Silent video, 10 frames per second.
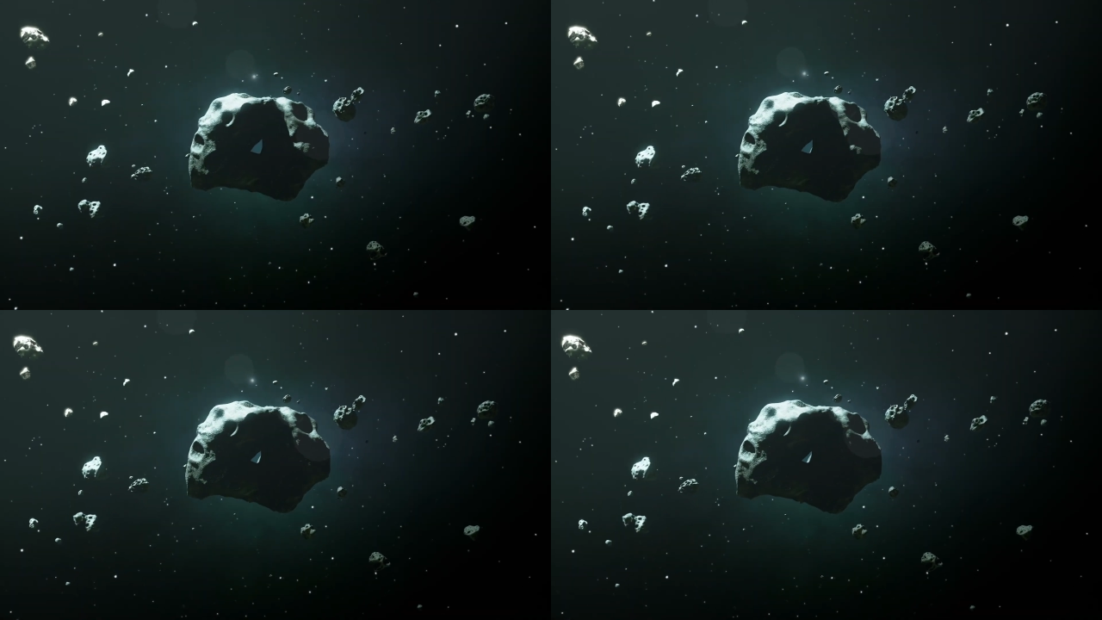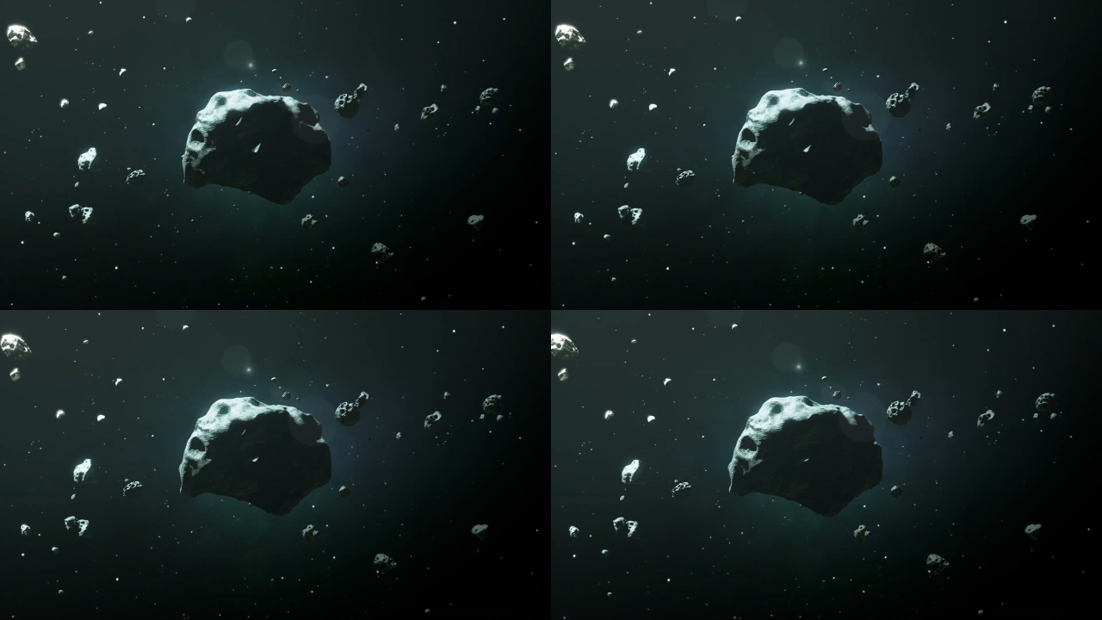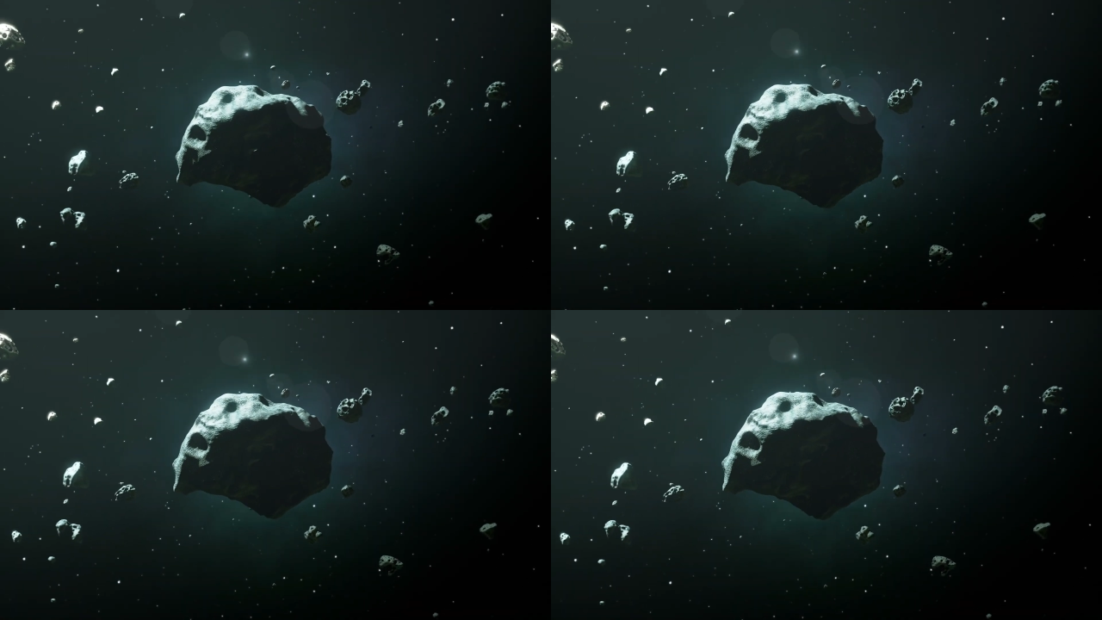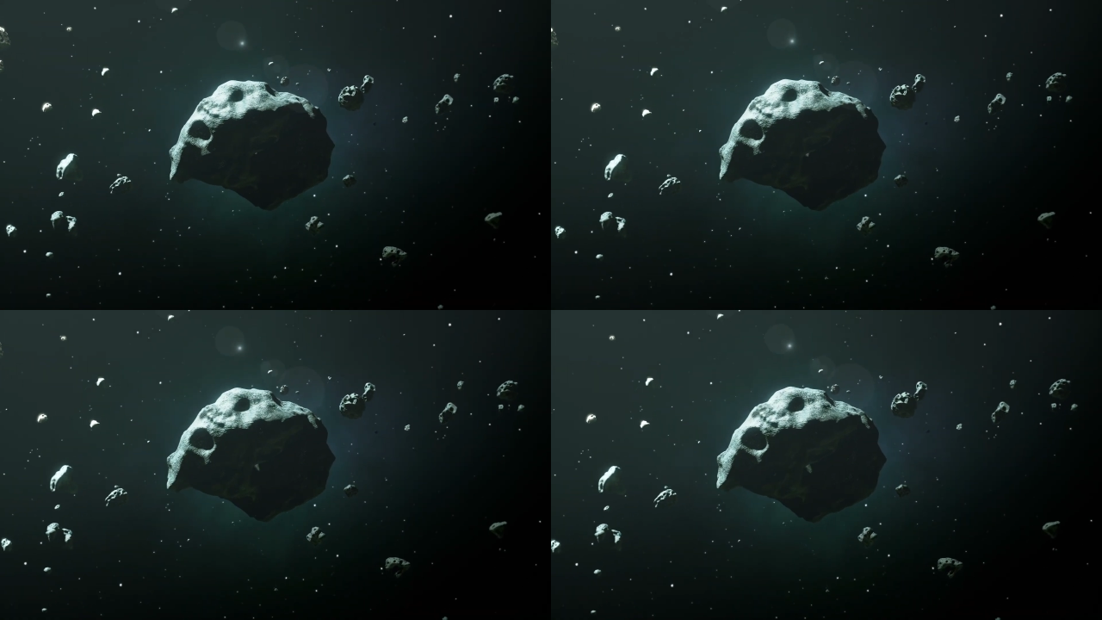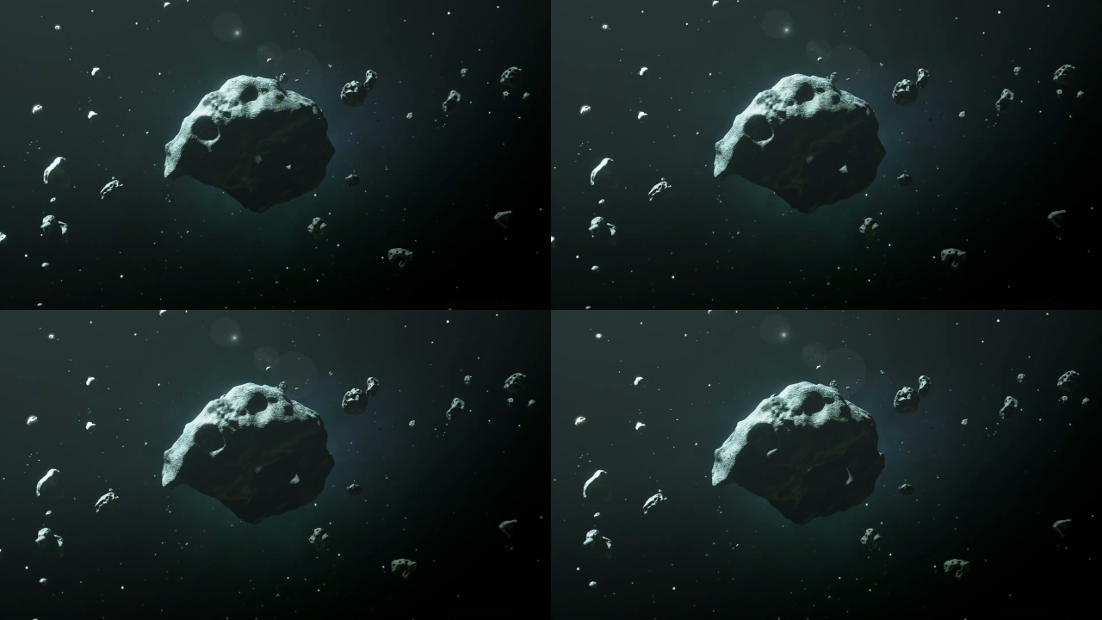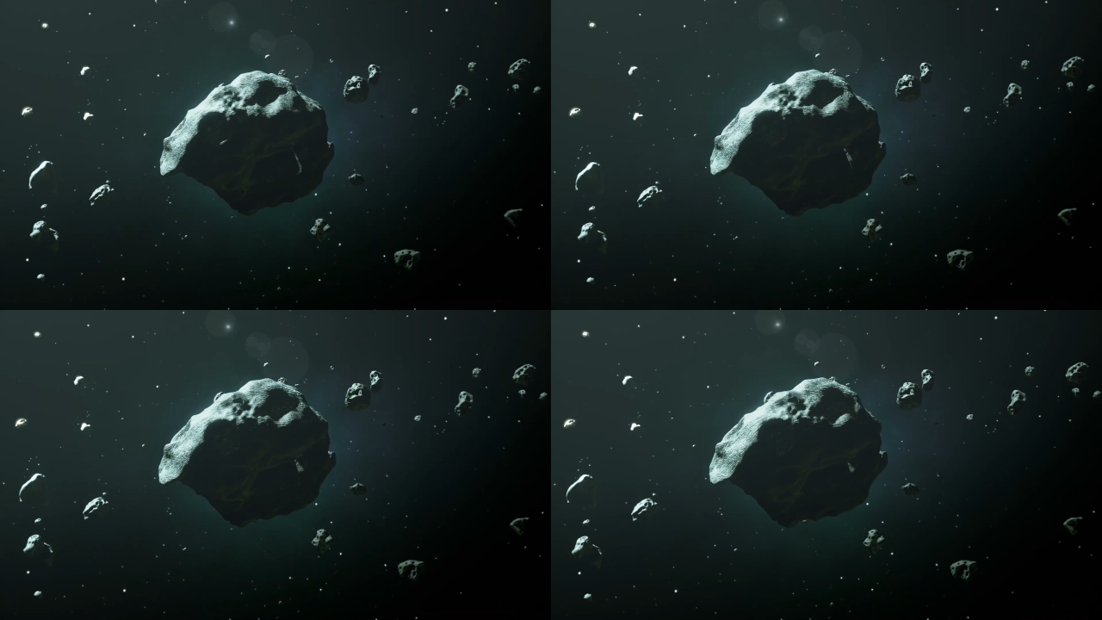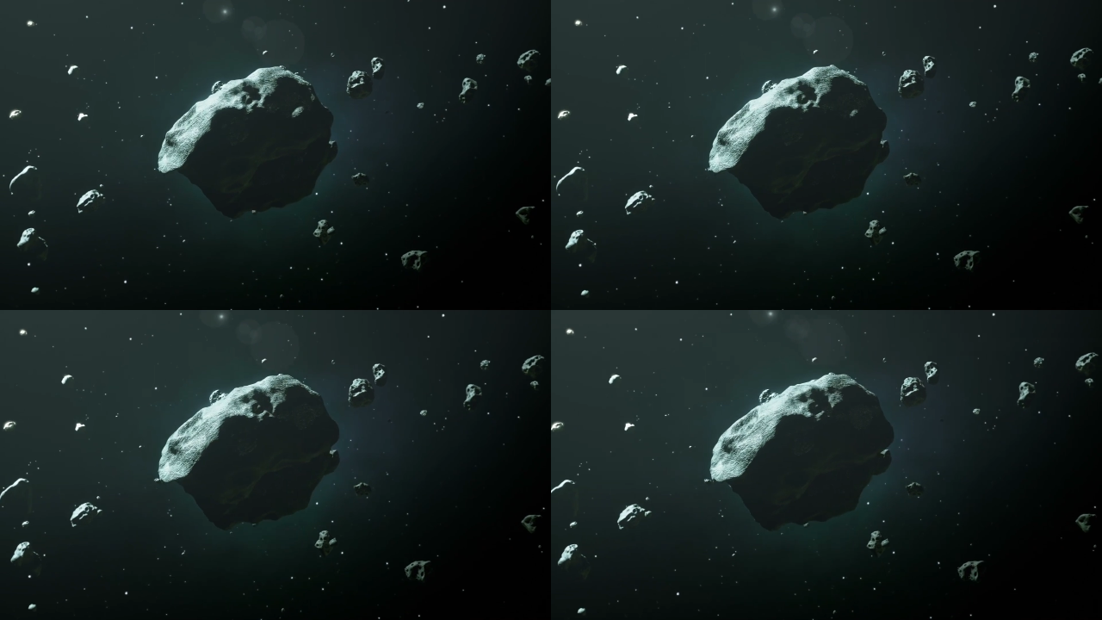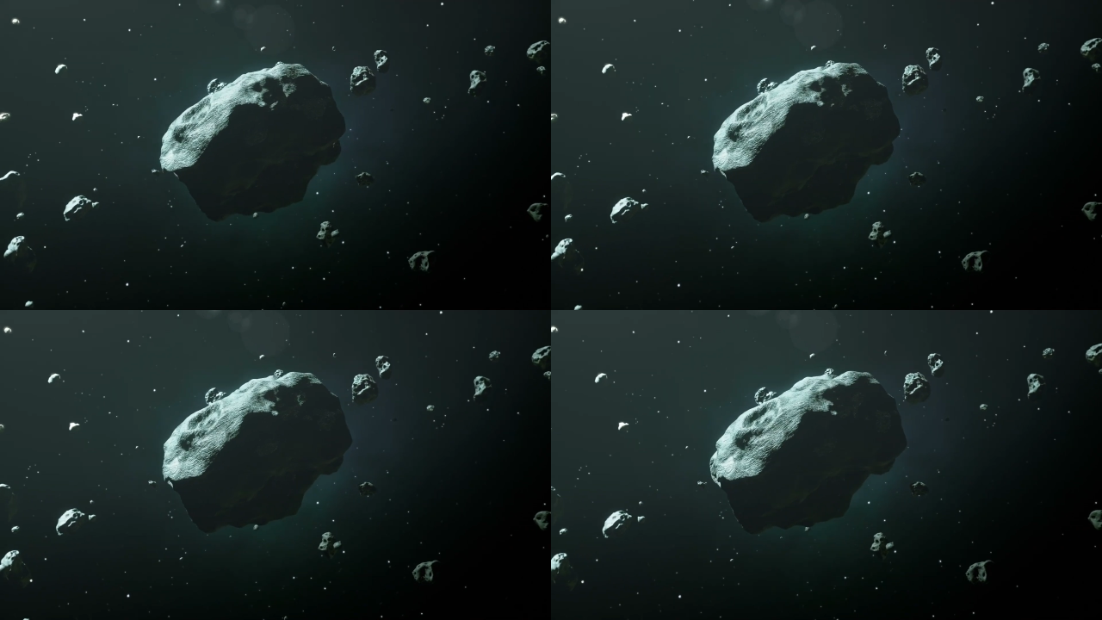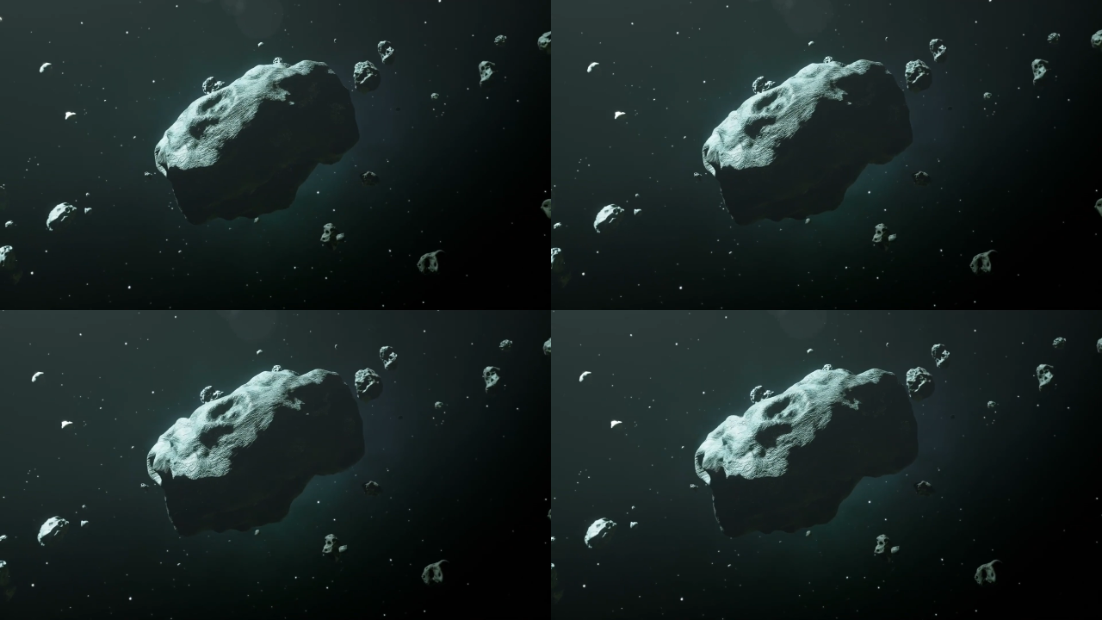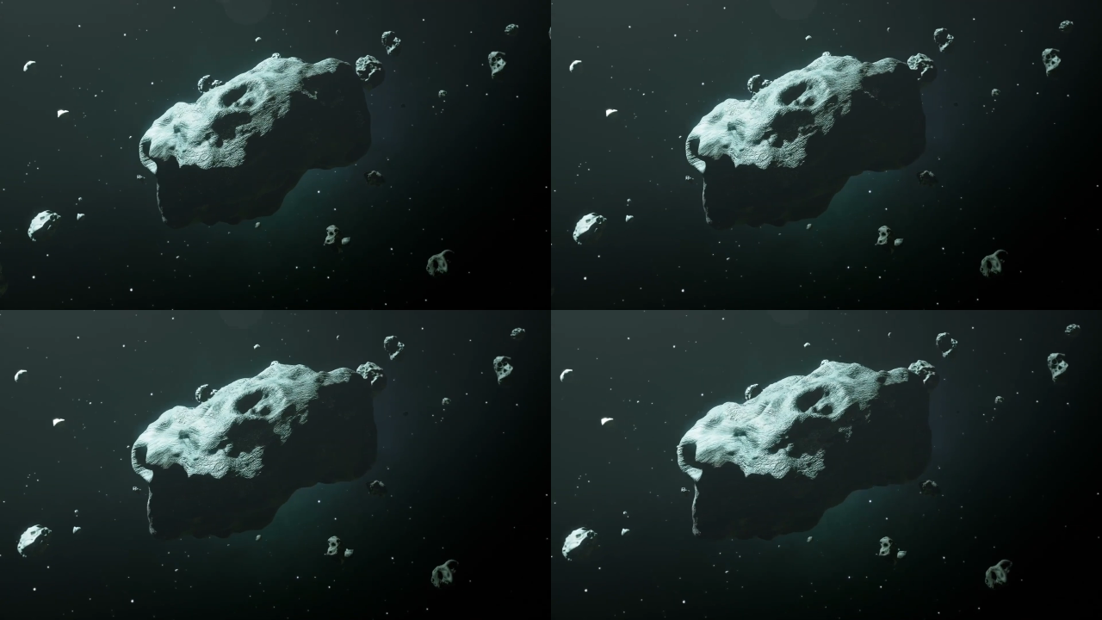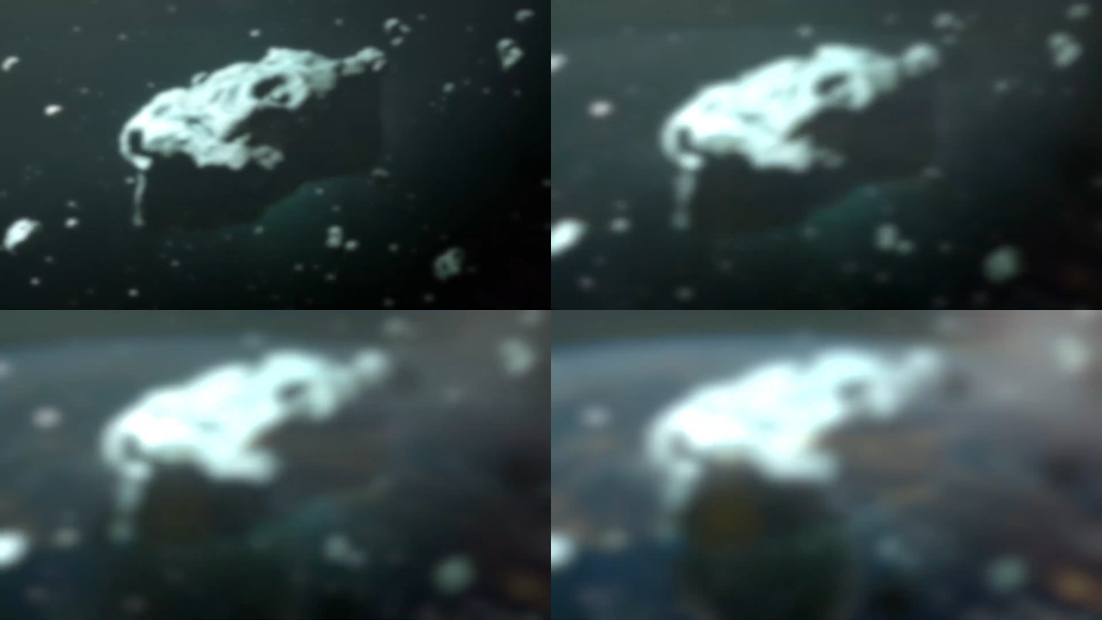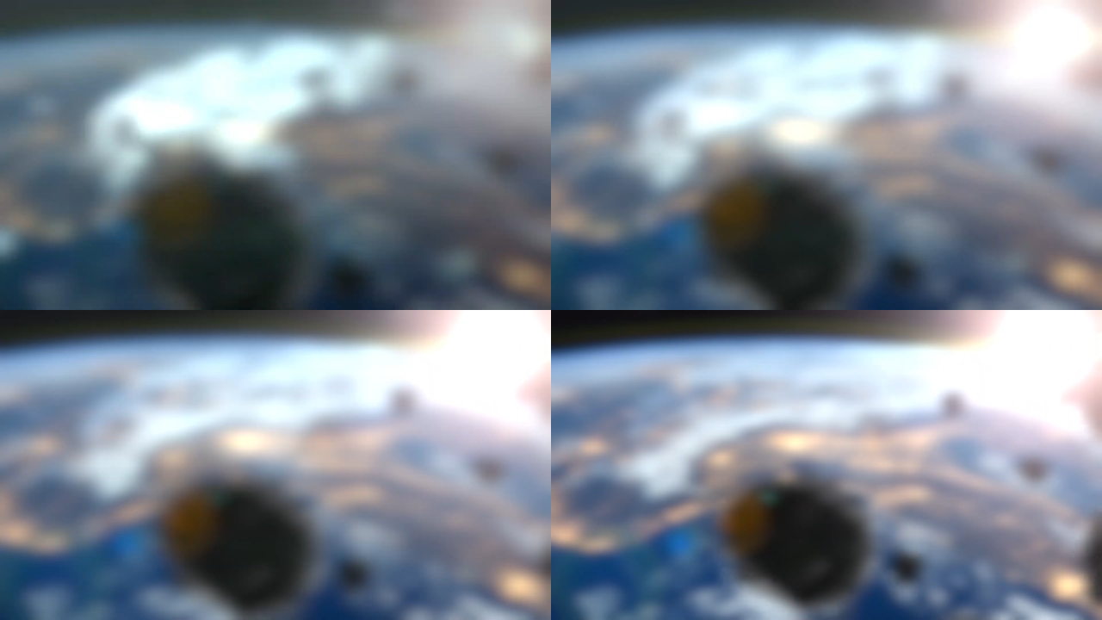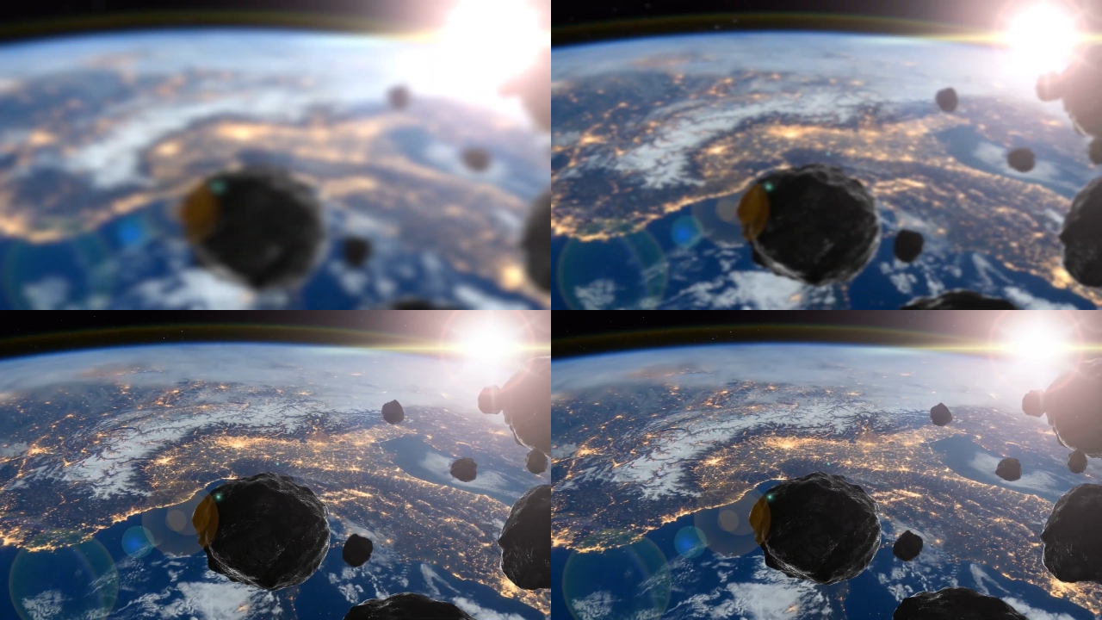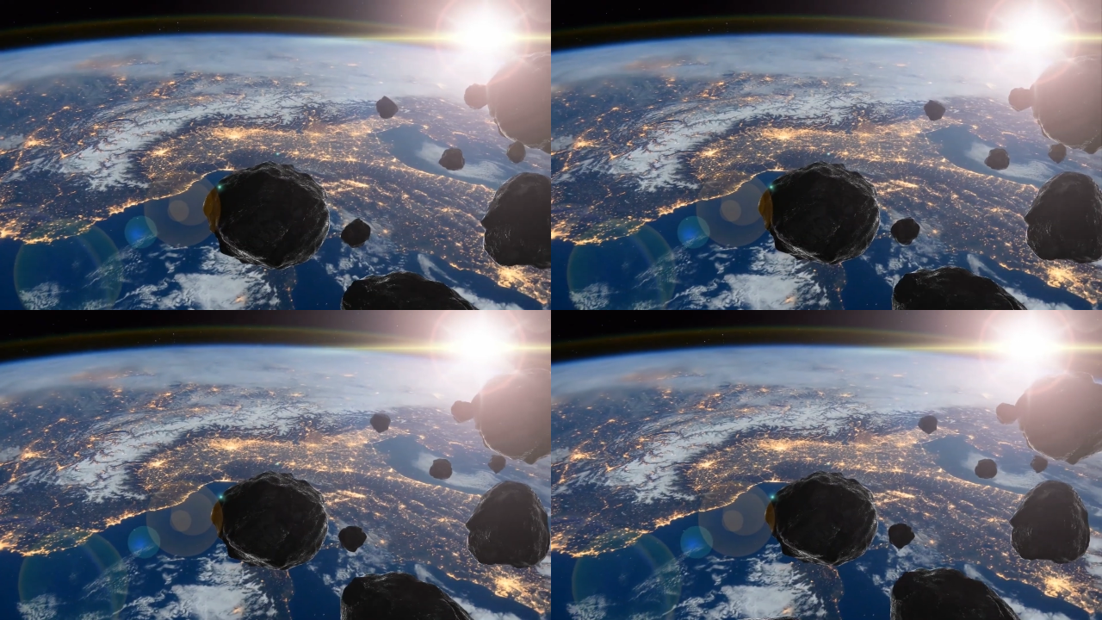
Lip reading: No face is visible, so there are no lips to read.